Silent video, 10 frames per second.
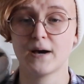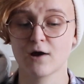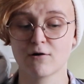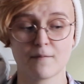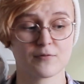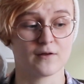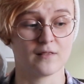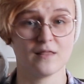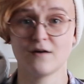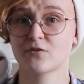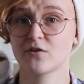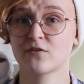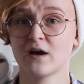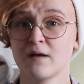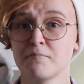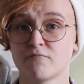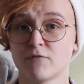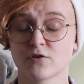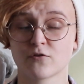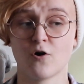Paco absolutely loves this time,
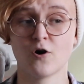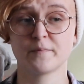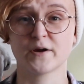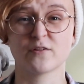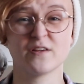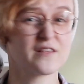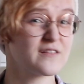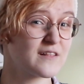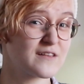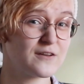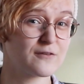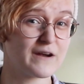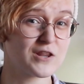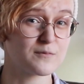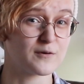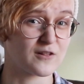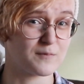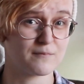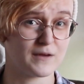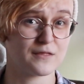which is odd because he isn't as keen on vegetables as
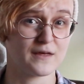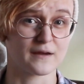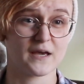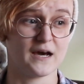you may think.